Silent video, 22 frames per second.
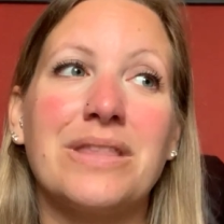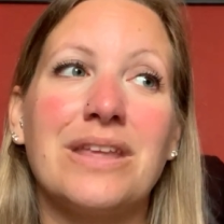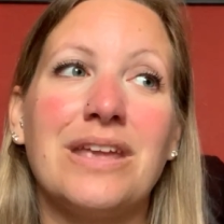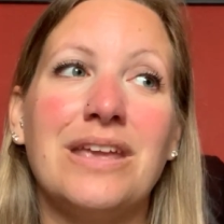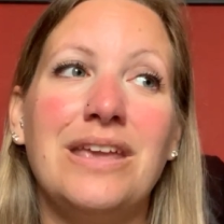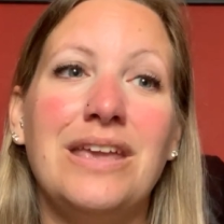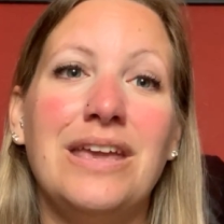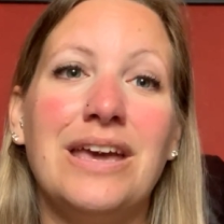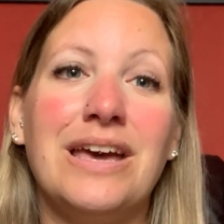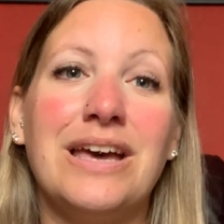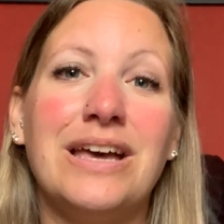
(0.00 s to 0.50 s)

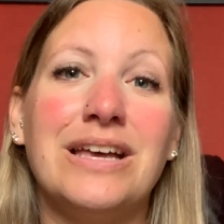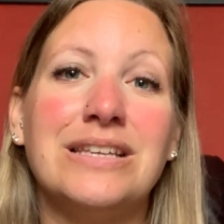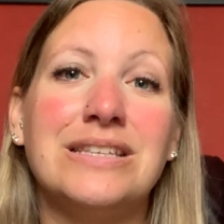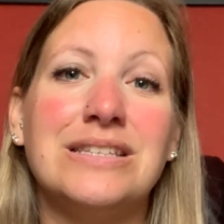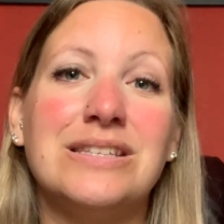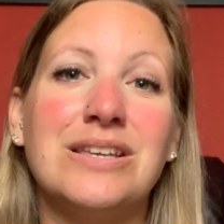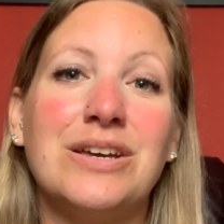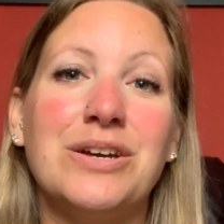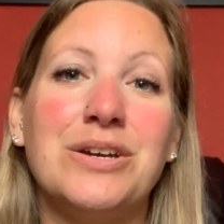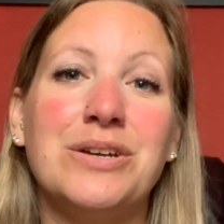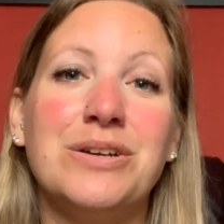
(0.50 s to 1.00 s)
yeah,
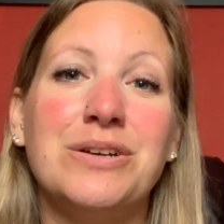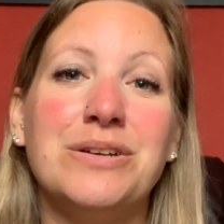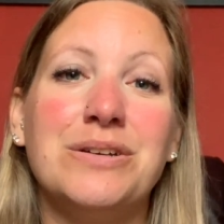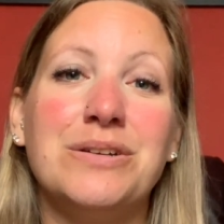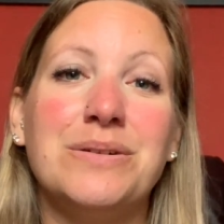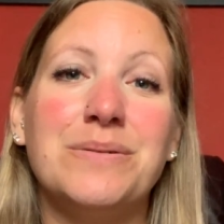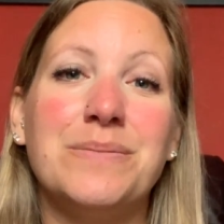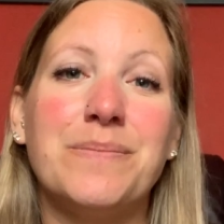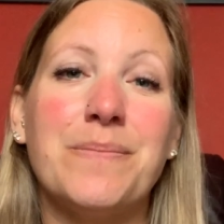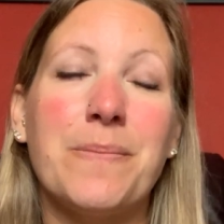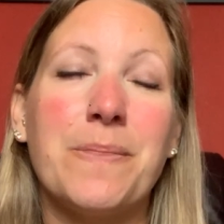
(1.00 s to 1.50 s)

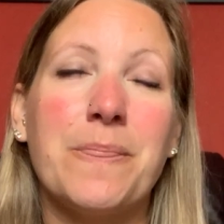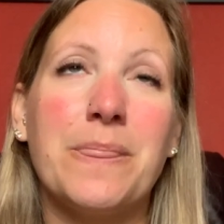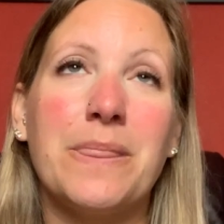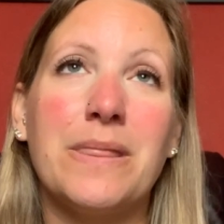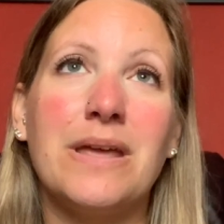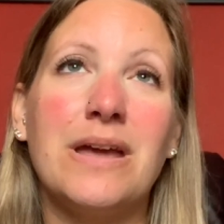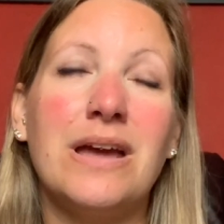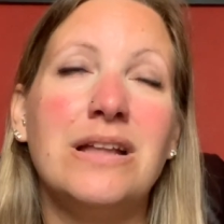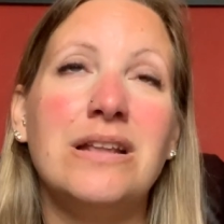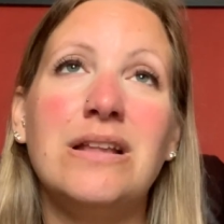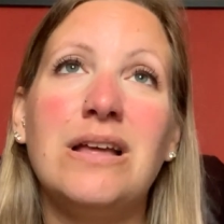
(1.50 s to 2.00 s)
so
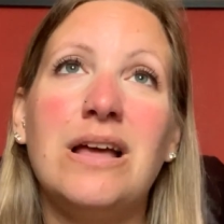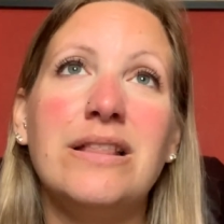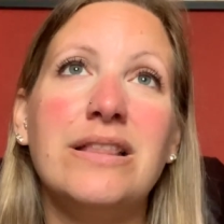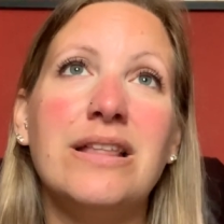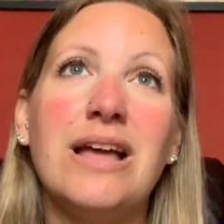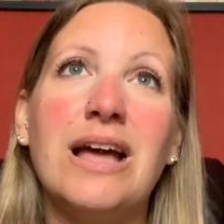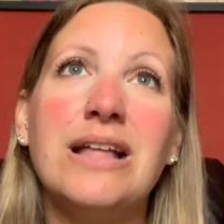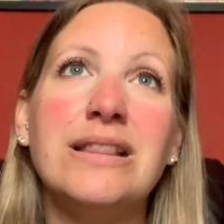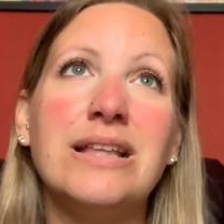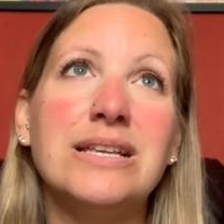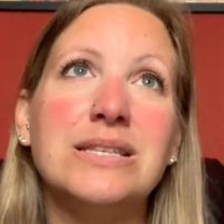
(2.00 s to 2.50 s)

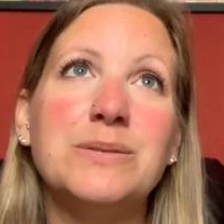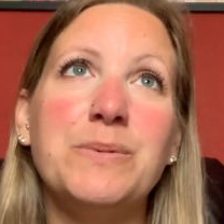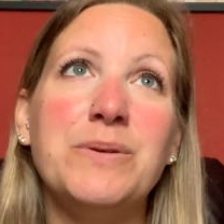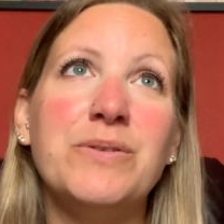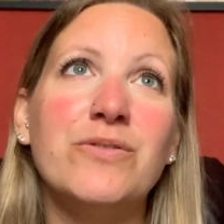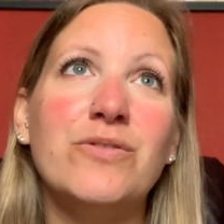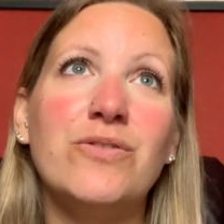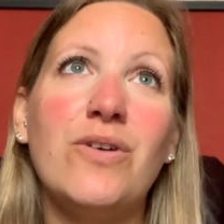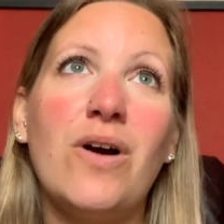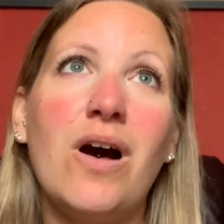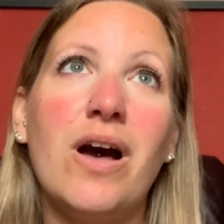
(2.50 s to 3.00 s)
and that's
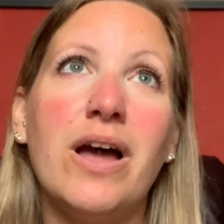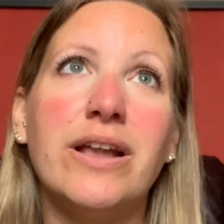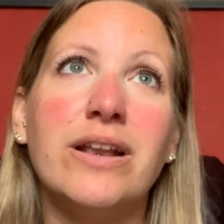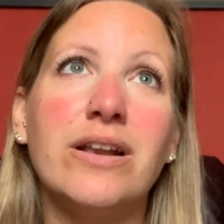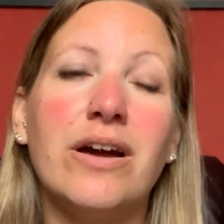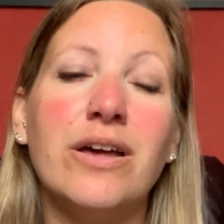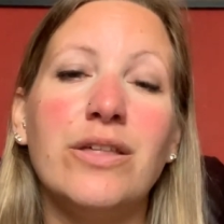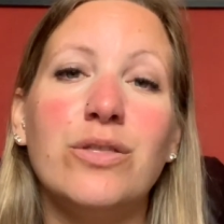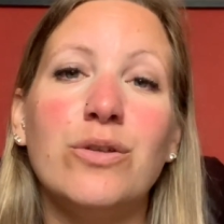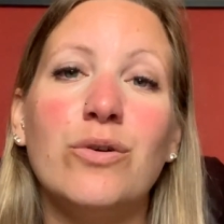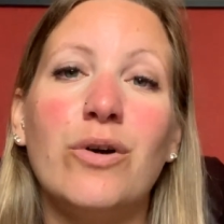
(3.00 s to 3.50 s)
been fine.
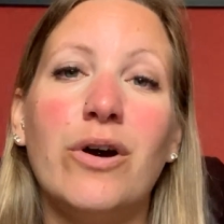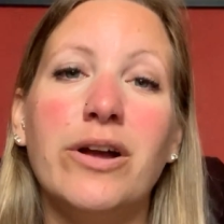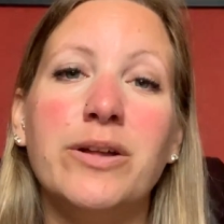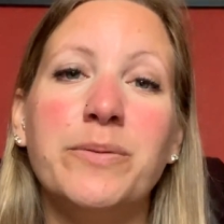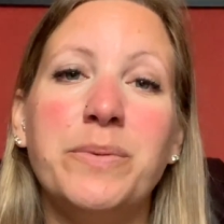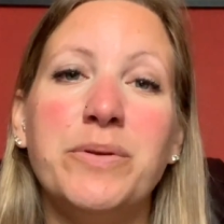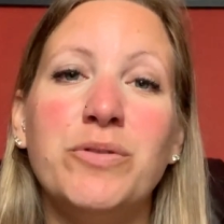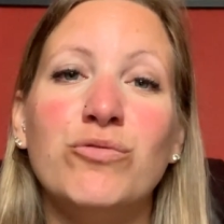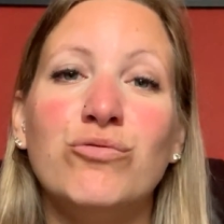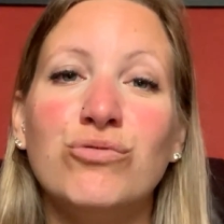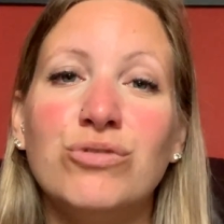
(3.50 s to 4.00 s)
I thought I'd
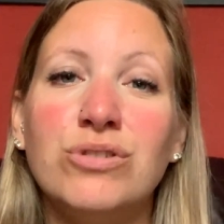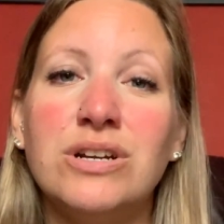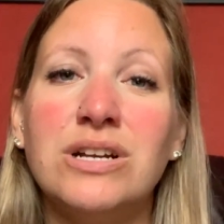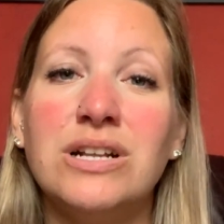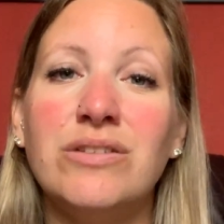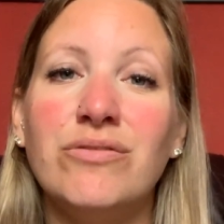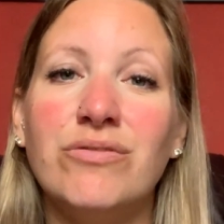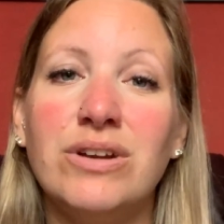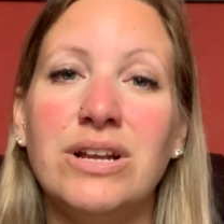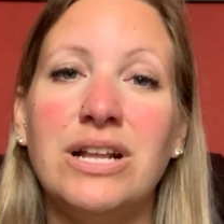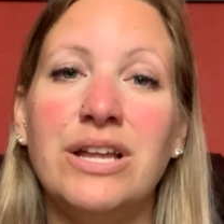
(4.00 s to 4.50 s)
be
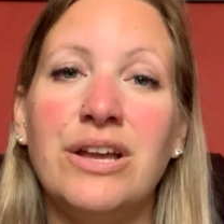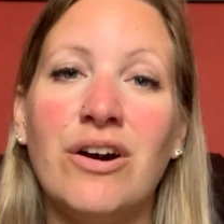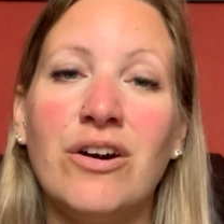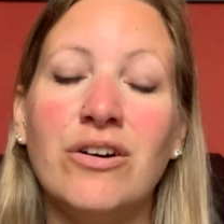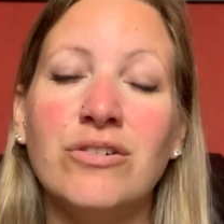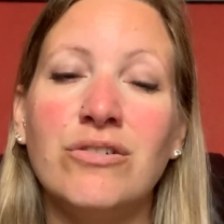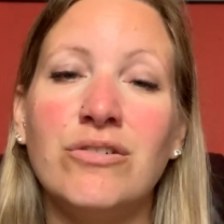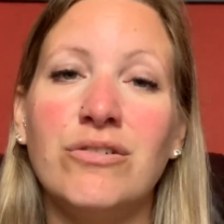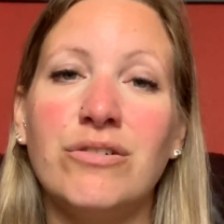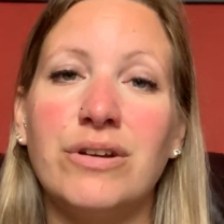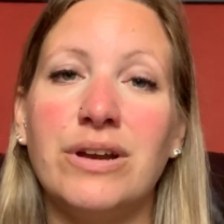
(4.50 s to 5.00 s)
really, really
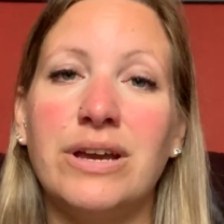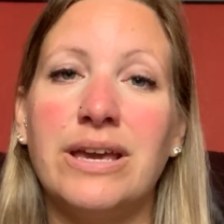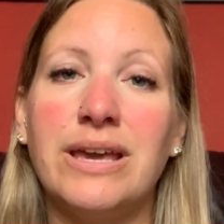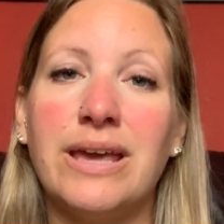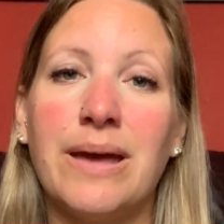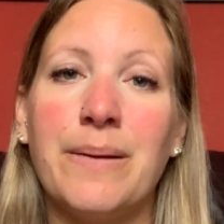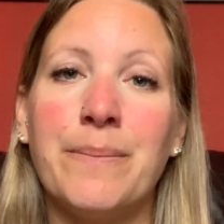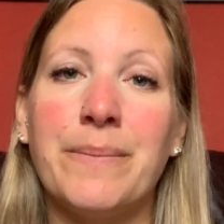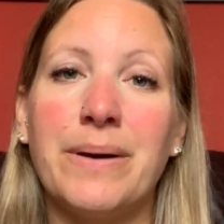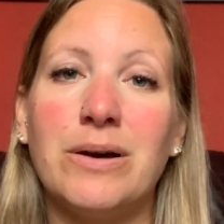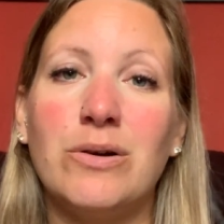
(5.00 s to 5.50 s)
hungry
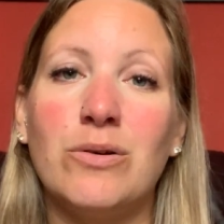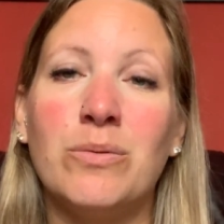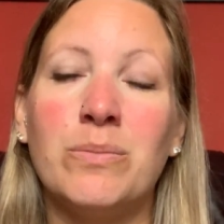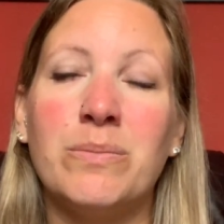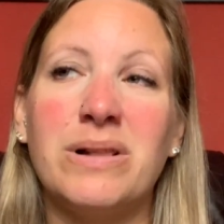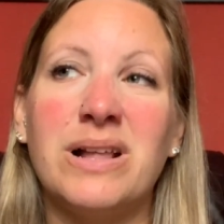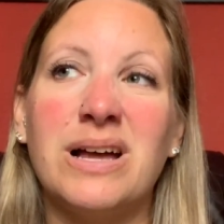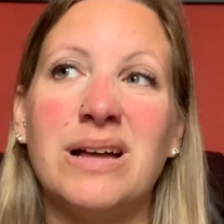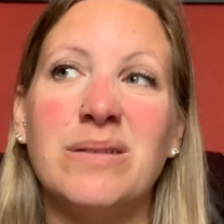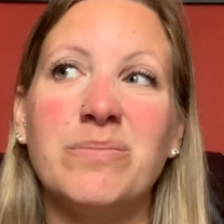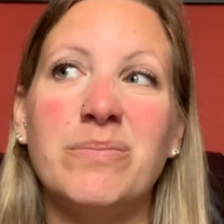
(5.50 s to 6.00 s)
getting back on
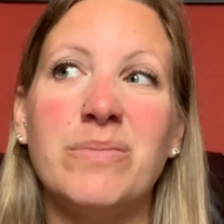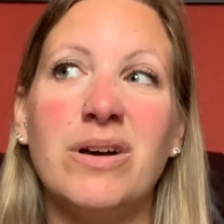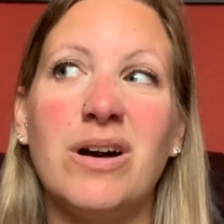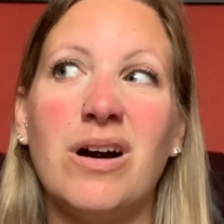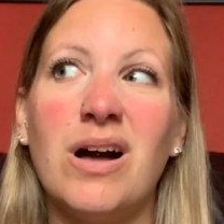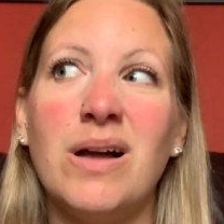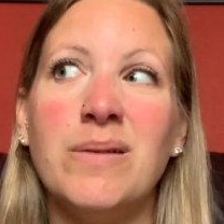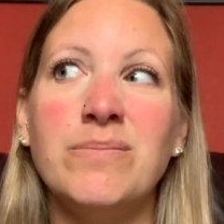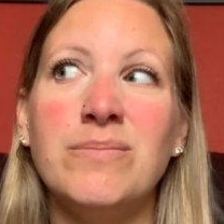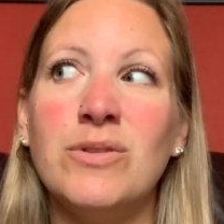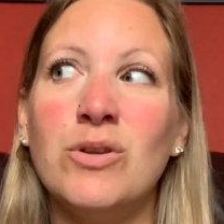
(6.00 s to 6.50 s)
plan, but
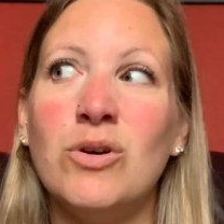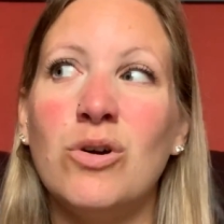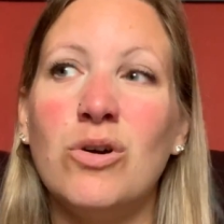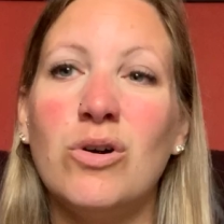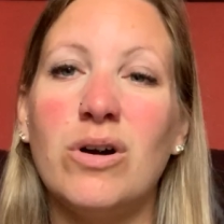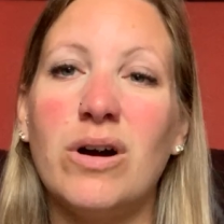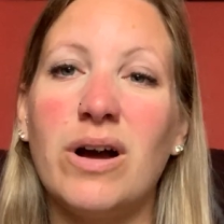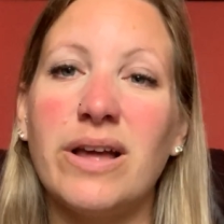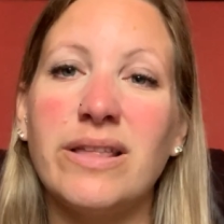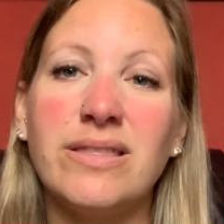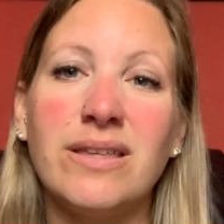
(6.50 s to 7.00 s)
I'm
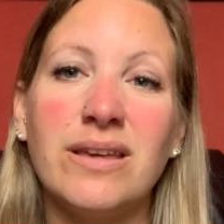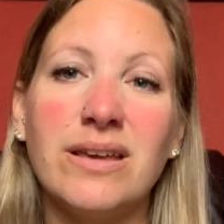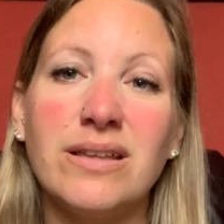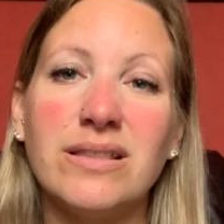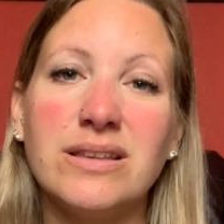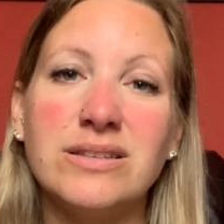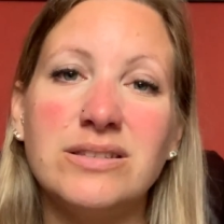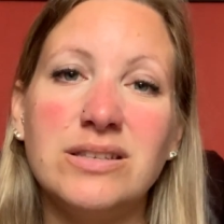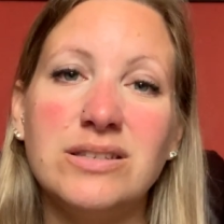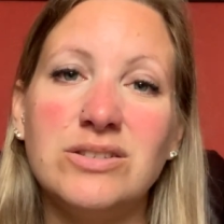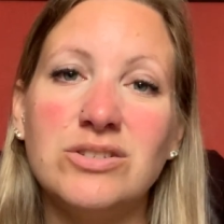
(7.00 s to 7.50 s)
not. I think
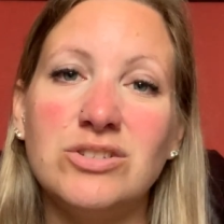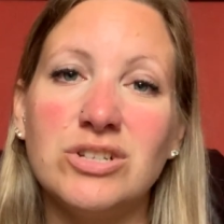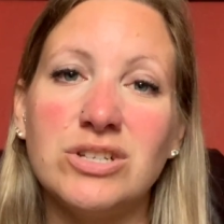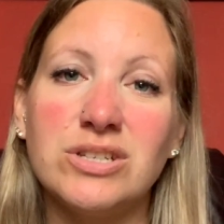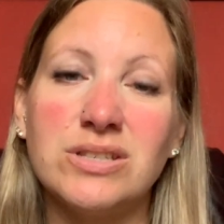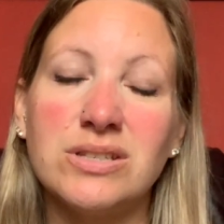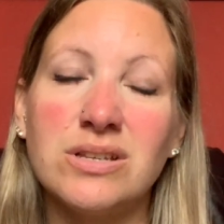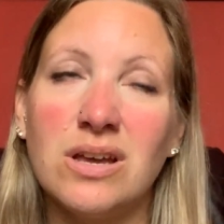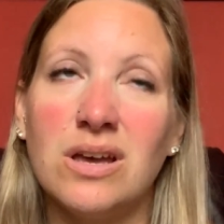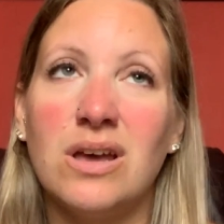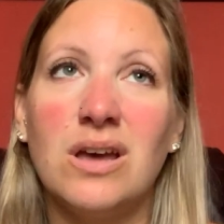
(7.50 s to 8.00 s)
this is
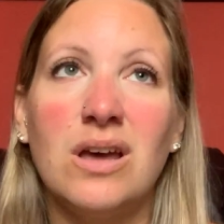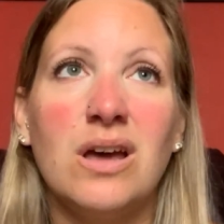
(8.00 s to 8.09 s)
just,